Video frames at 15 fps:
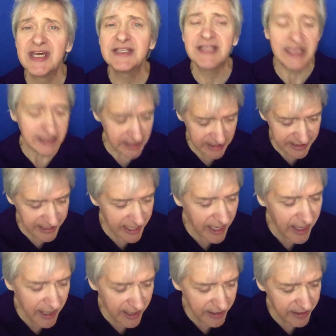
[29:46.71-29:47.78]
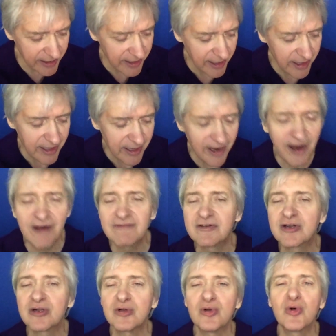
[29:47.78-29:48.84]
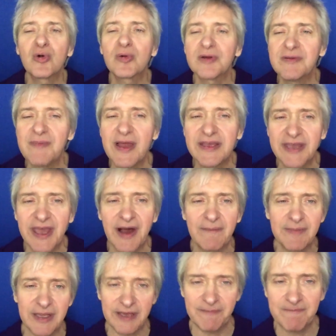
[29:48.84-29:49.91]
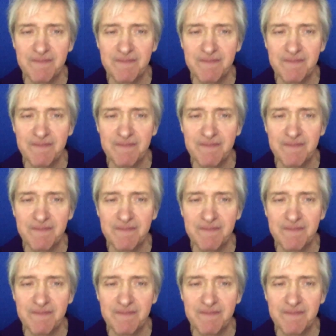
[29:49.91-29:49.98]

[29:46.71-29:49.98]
that the King of glory may come in.